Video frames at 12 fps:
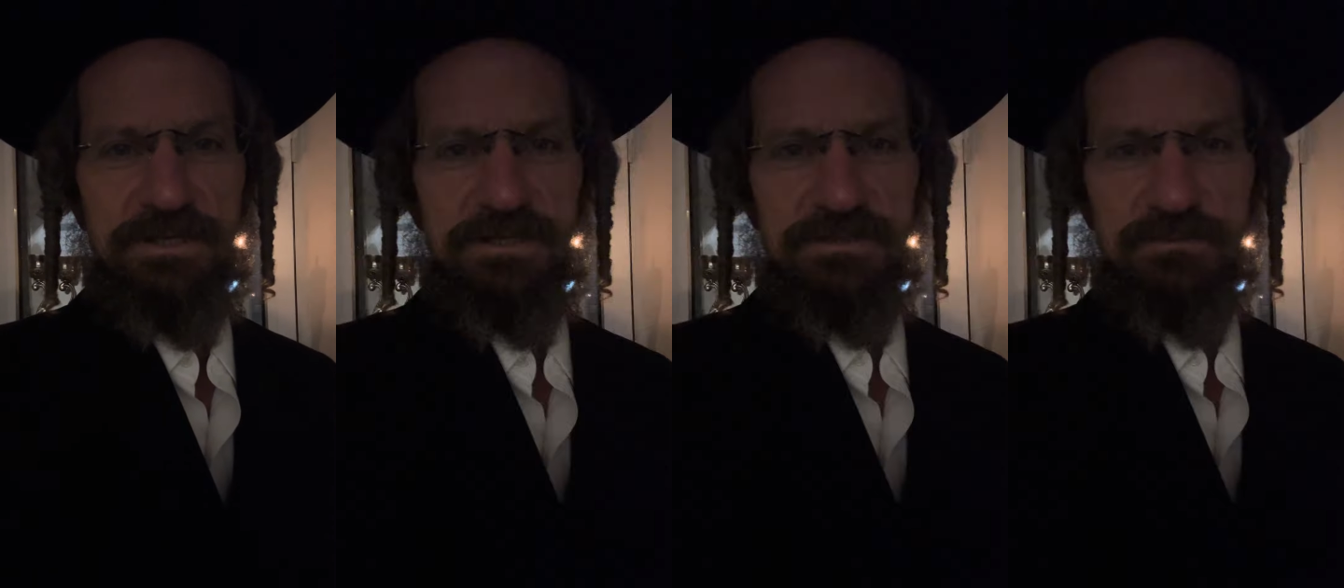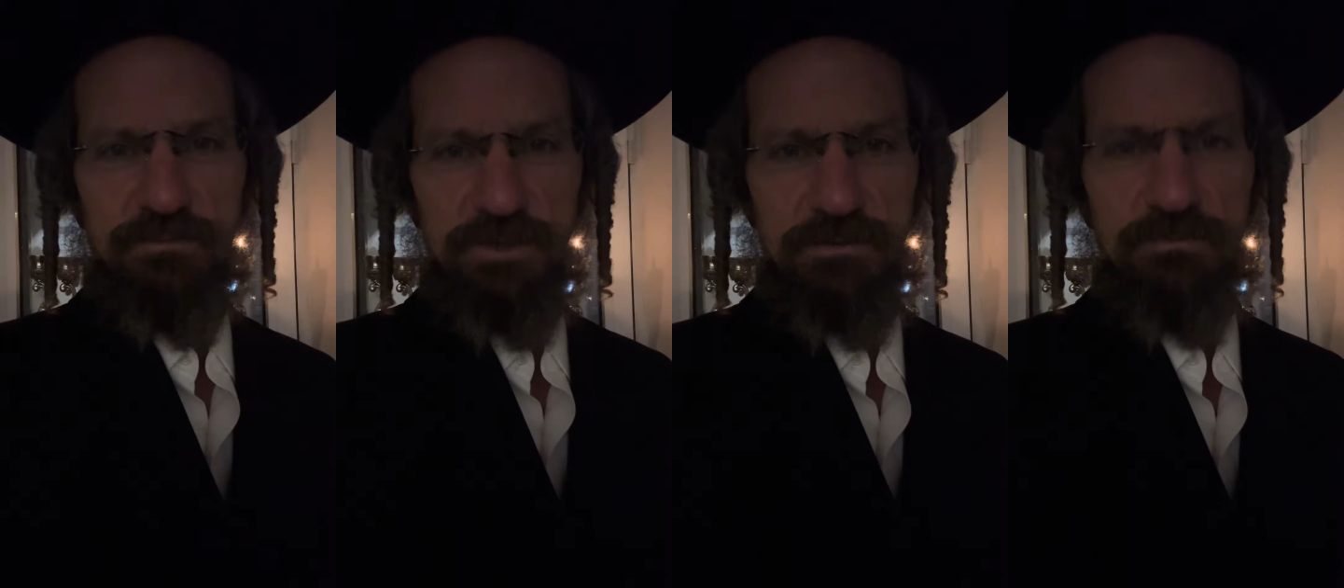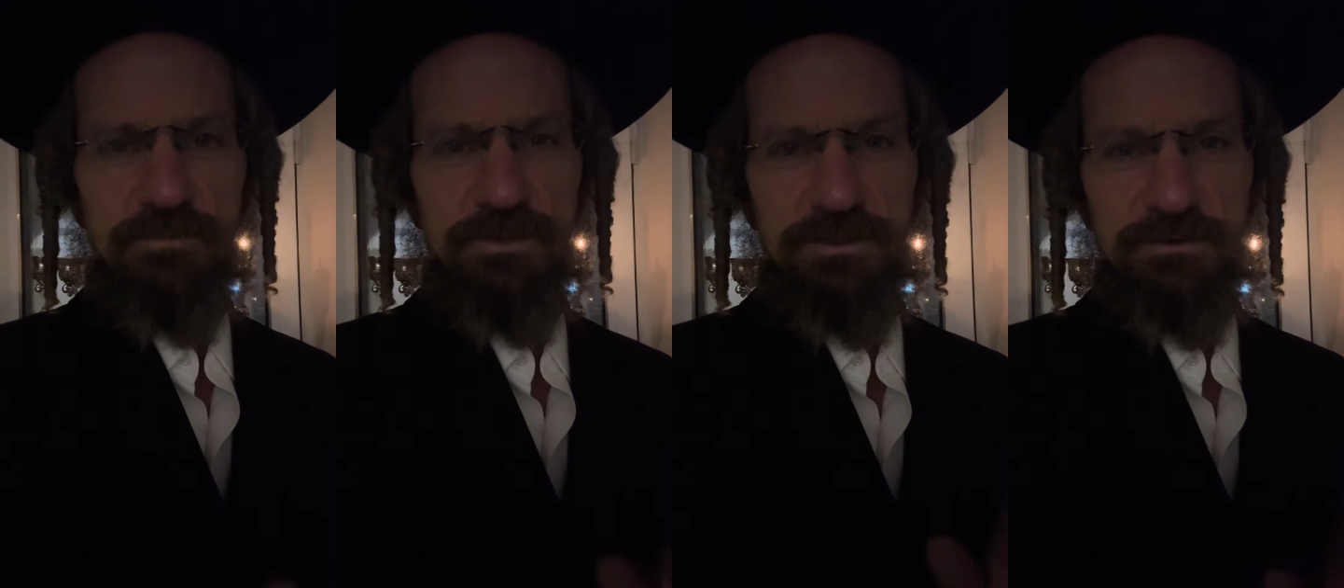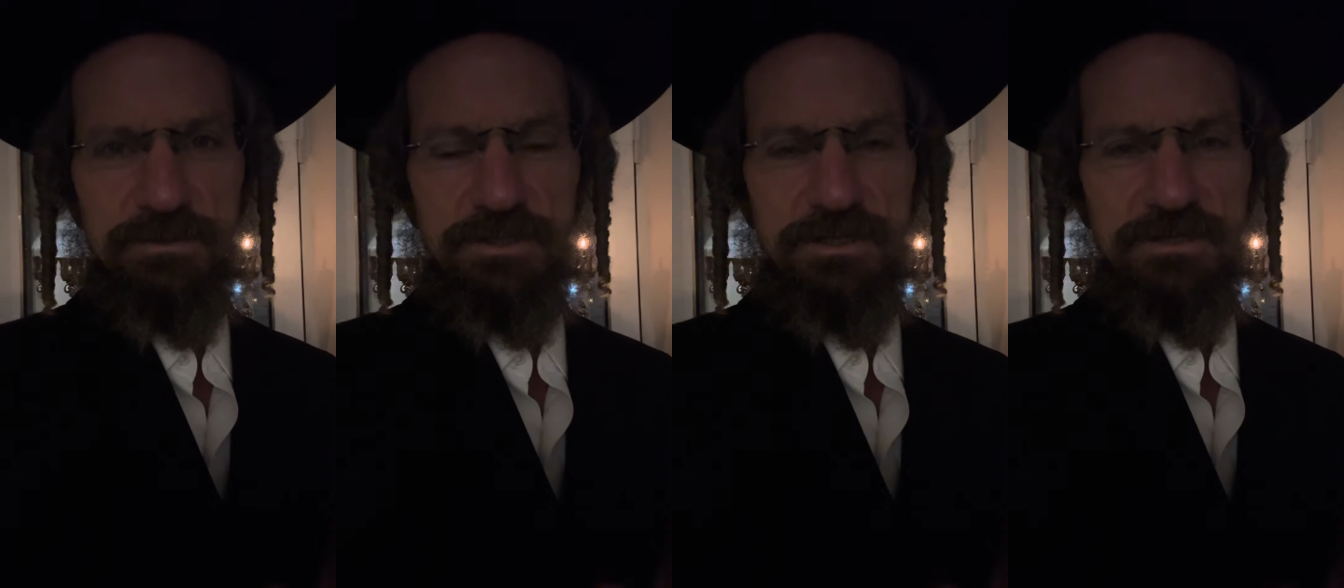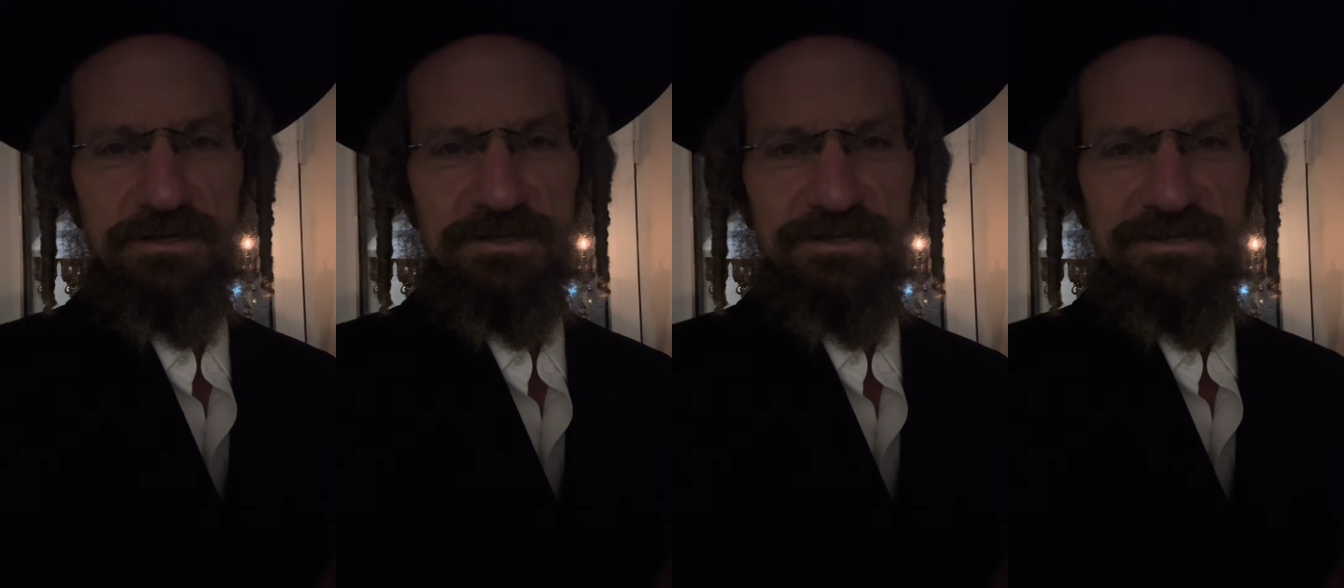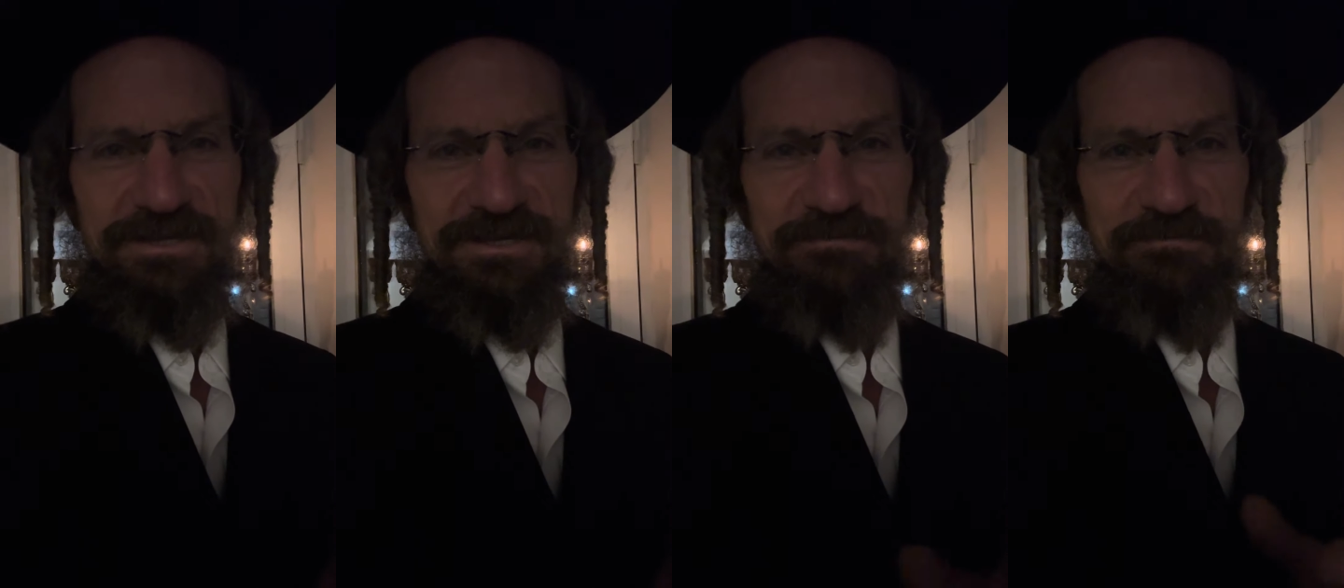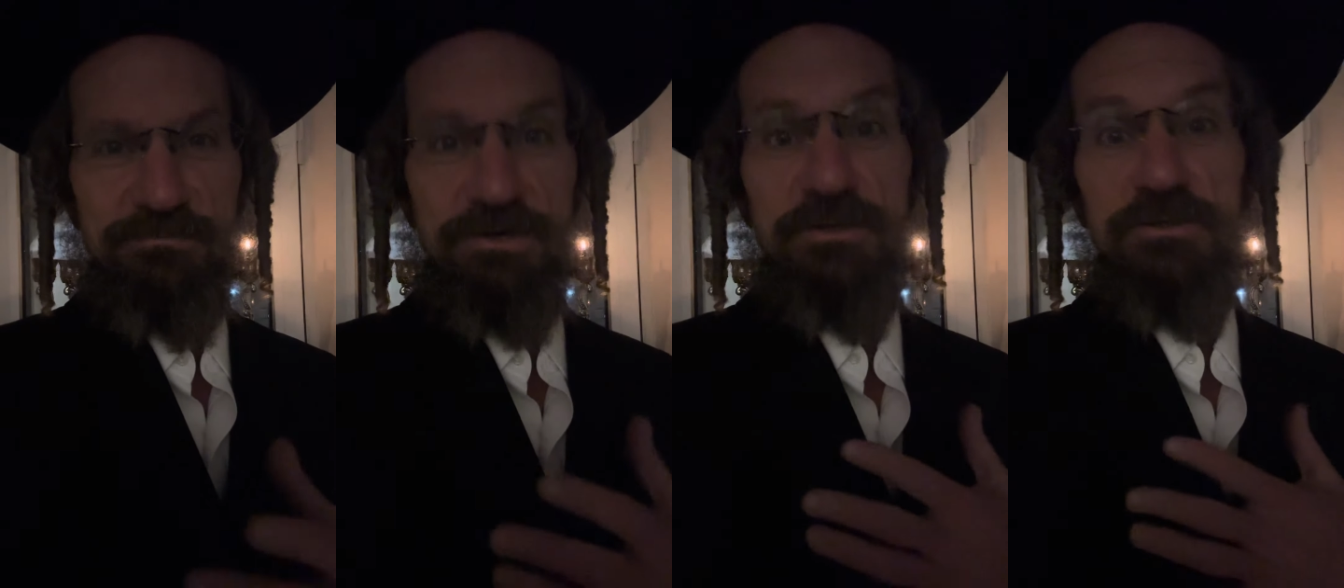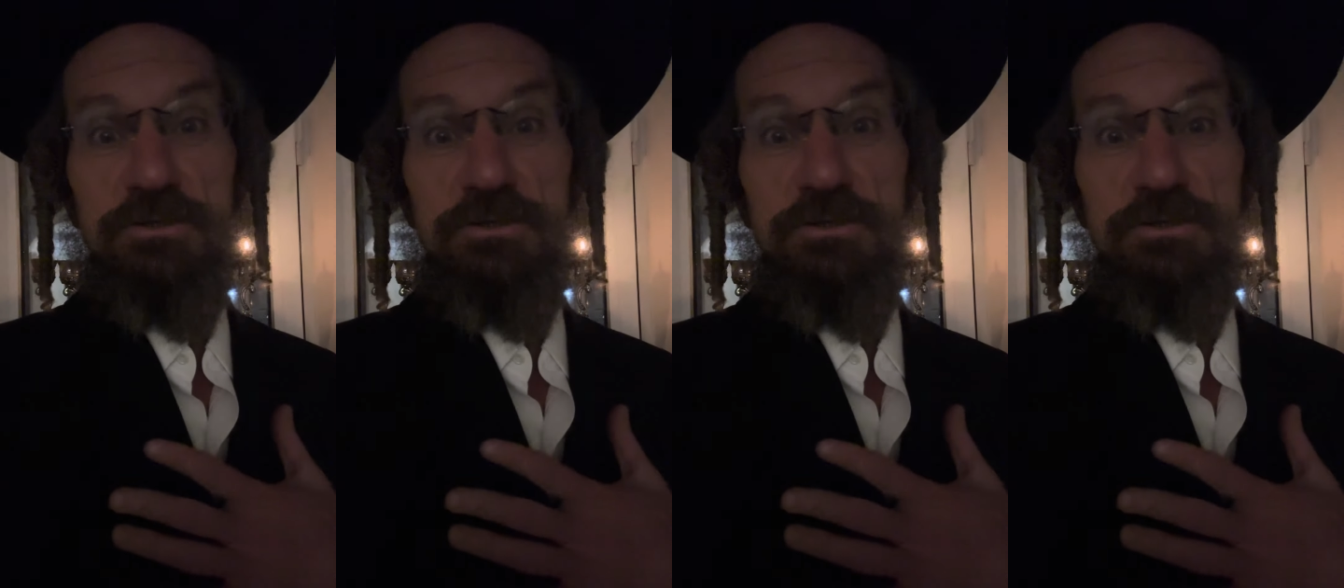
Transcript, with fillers: That's what we're doing here. But